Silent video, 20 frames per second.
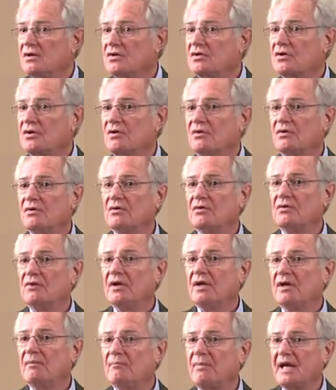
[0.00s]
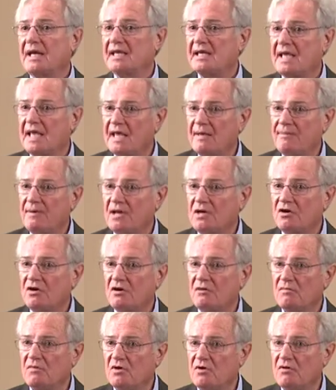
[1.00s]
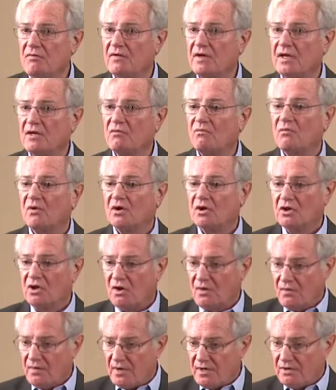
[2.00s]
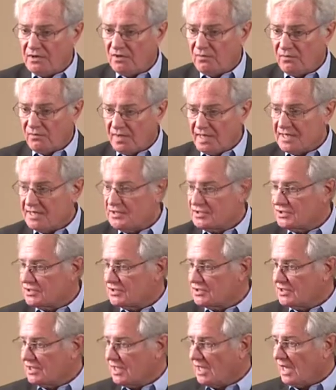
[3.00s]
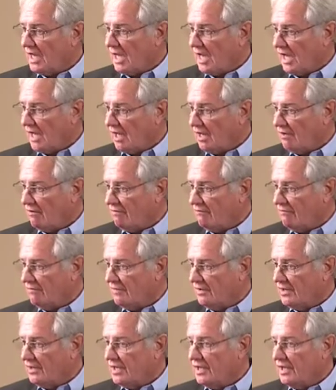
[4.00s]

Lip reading: So by keeping her moving, we're lowering the risks of